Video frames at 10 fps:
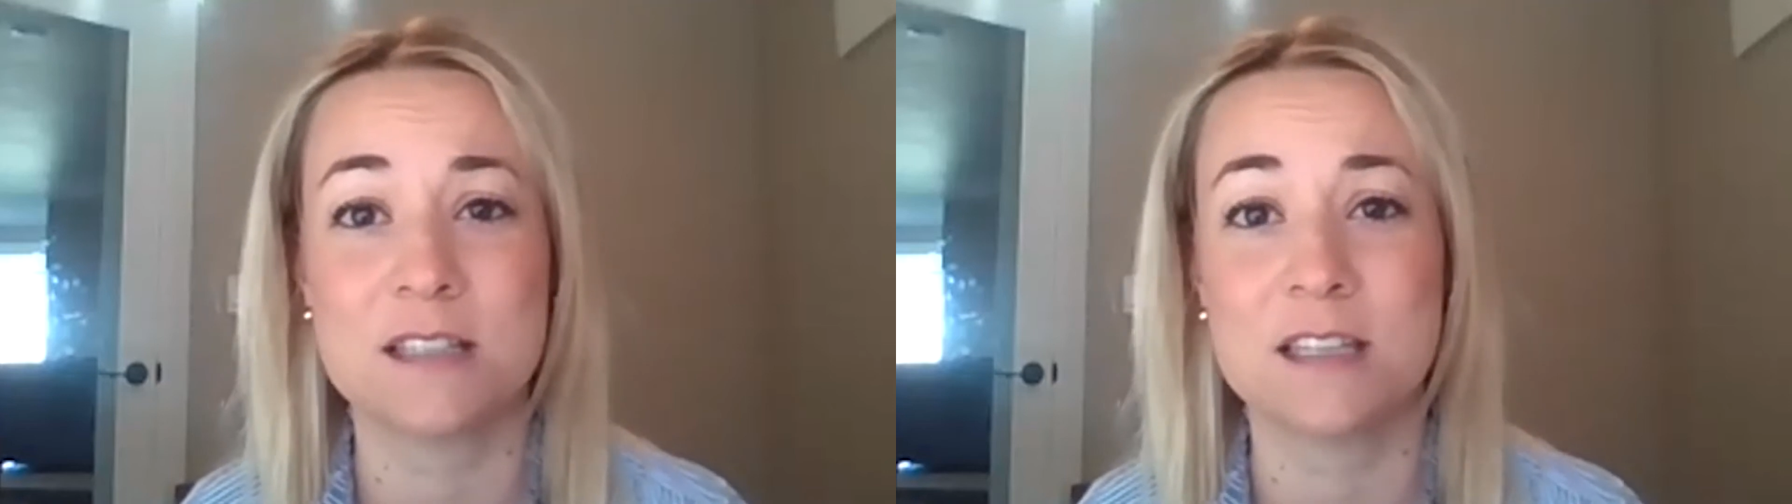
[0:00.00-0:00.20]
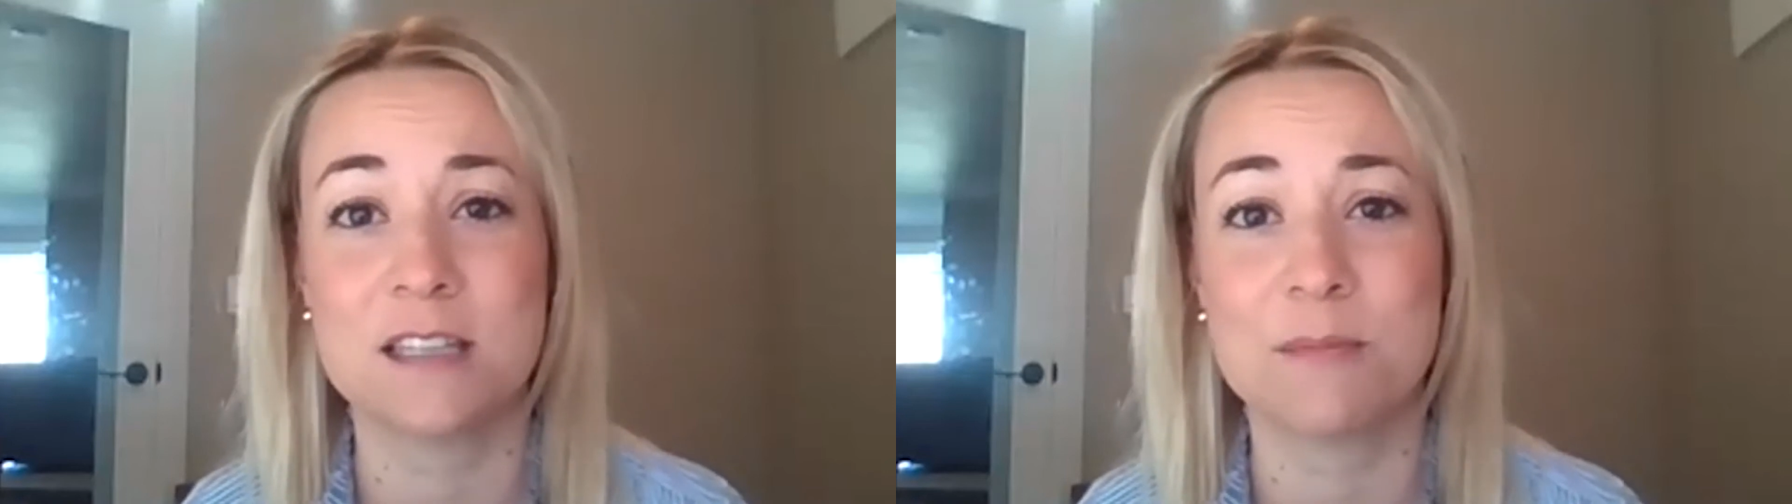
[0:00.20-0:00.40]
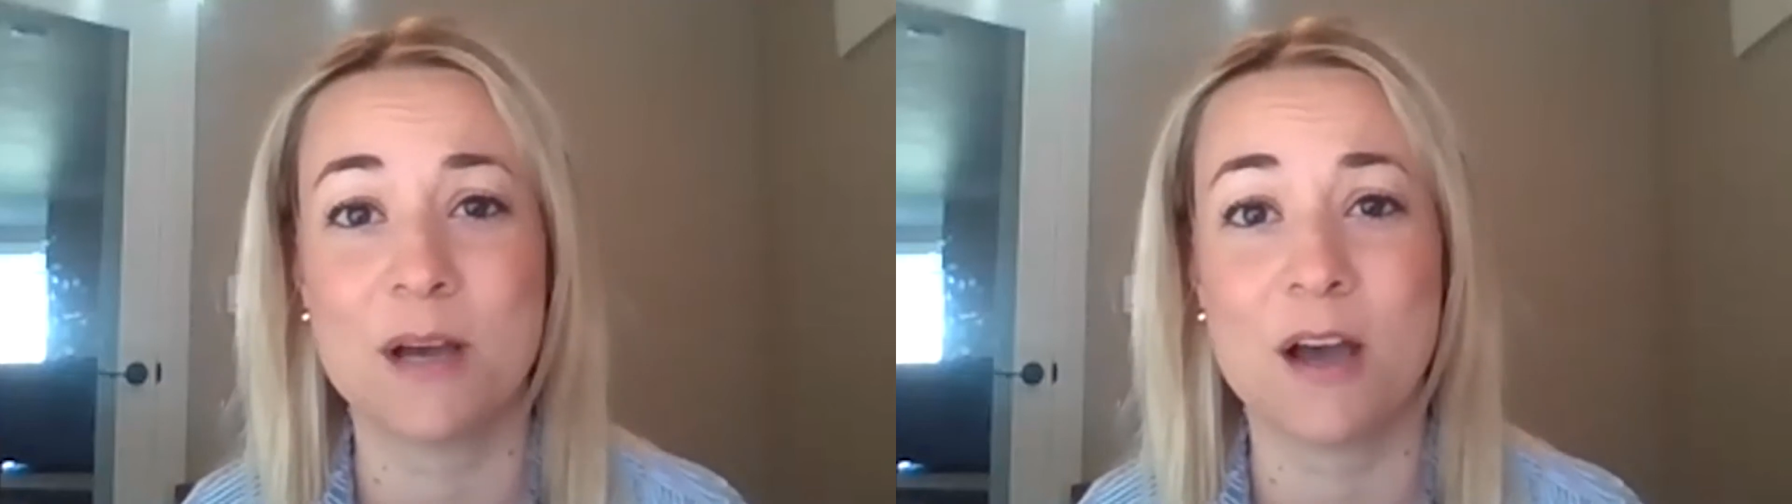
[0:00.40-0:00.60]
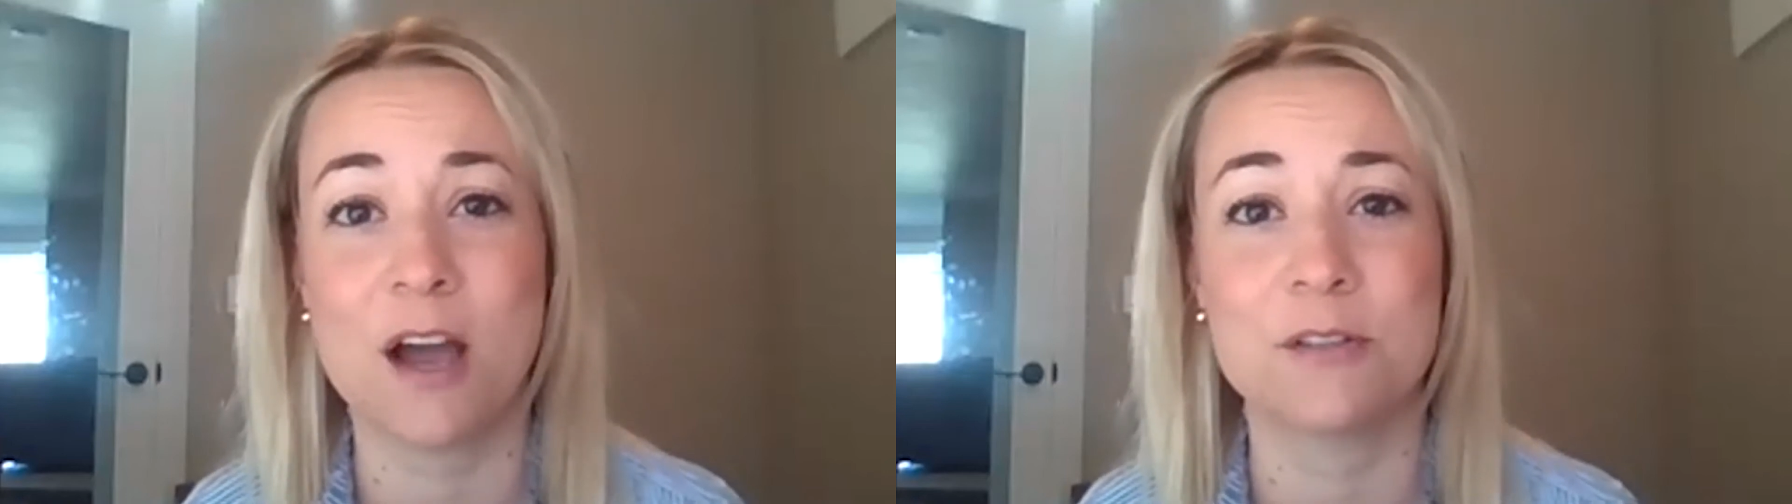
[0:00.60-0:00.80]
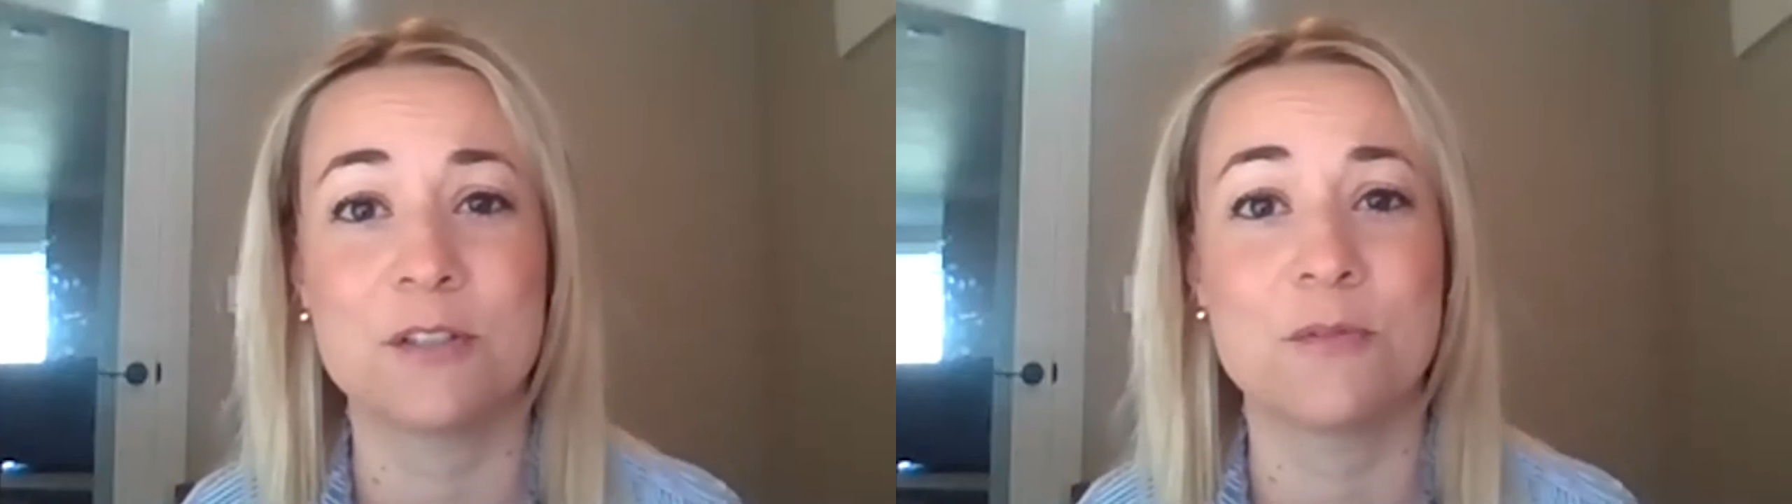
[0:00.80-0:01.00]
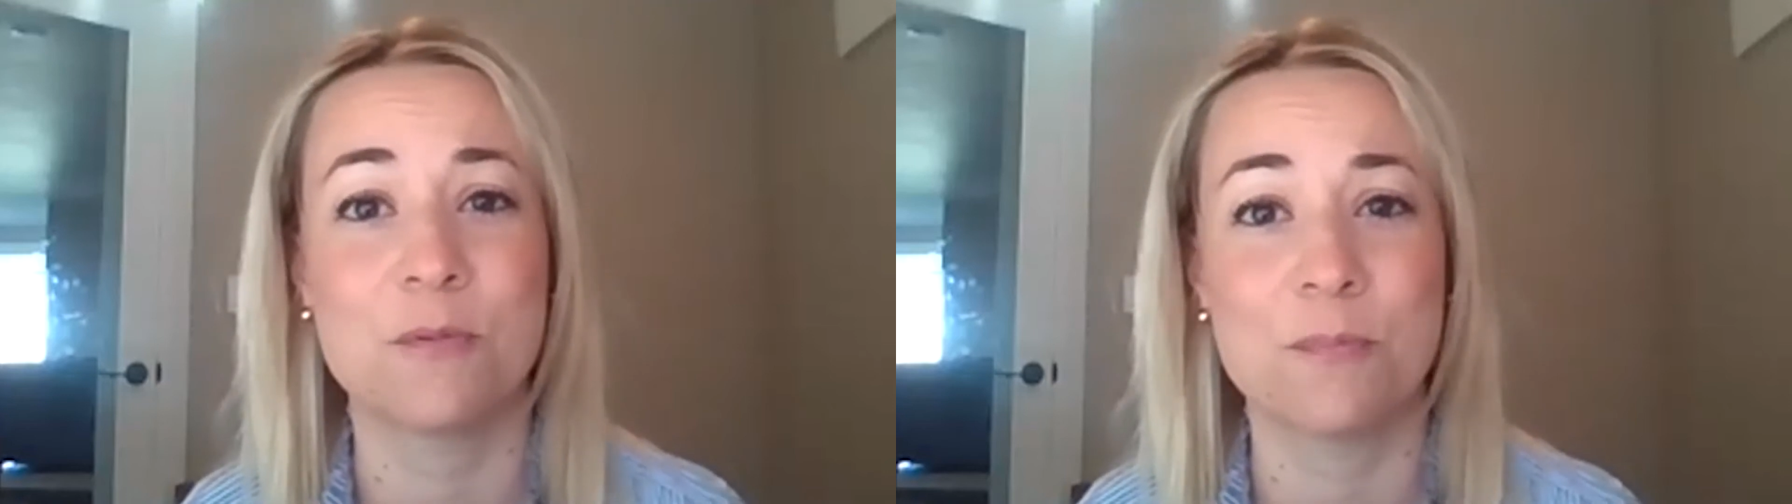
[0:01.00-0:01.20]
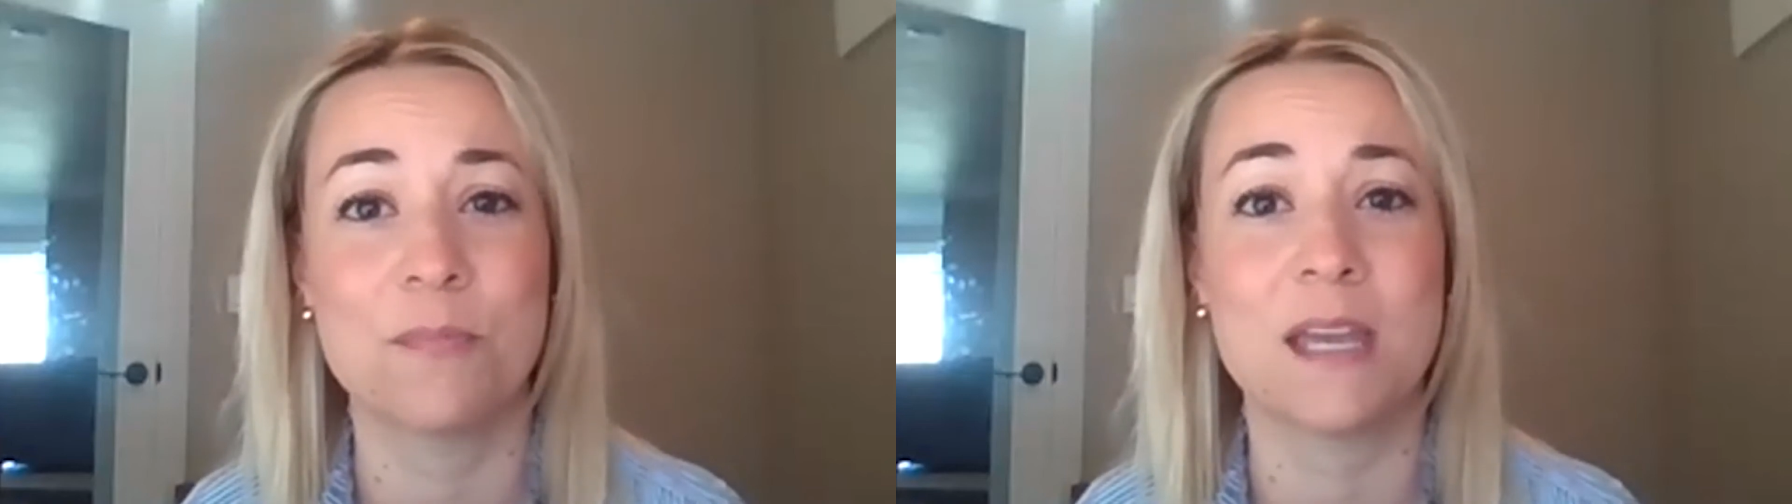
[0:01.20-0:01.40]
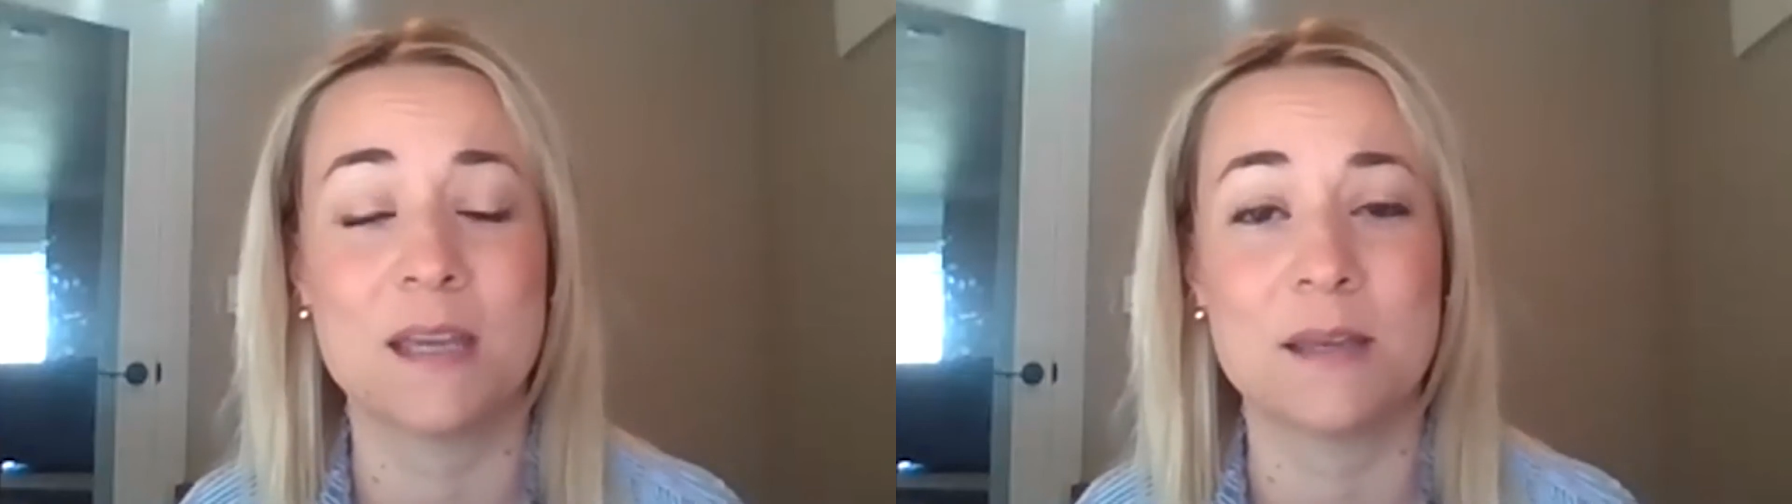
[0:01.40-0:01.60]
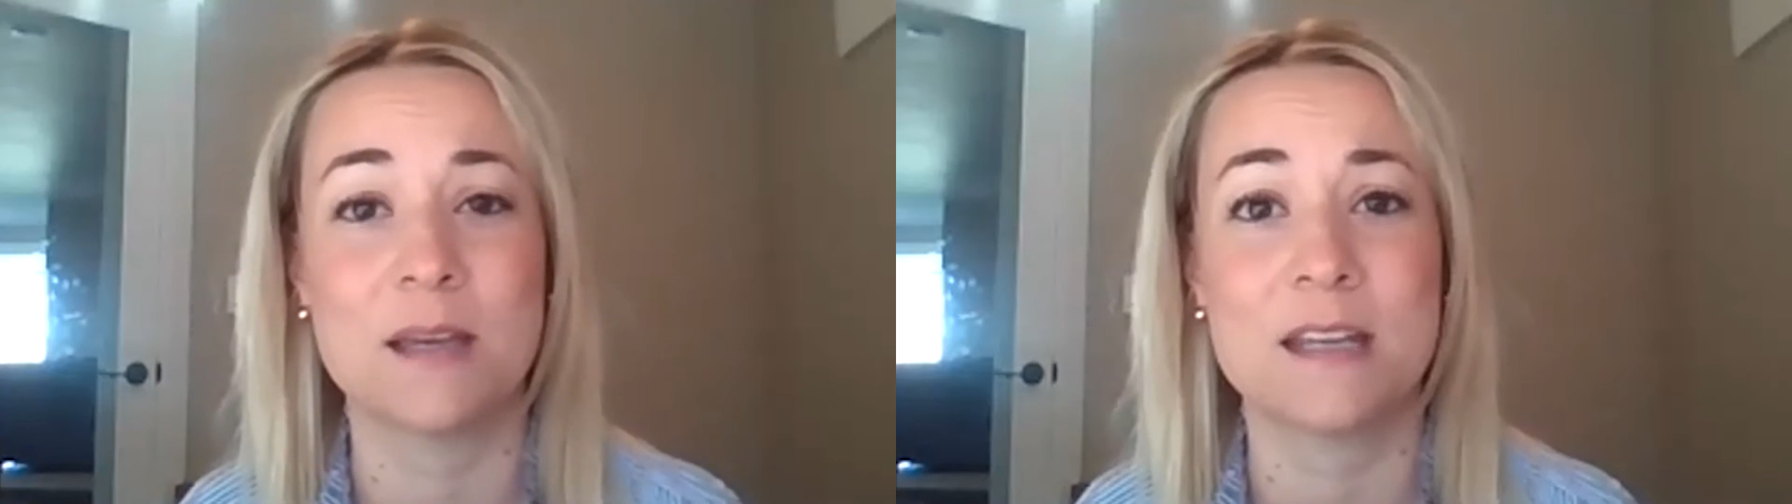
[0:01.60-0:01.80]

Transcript: to think about how you may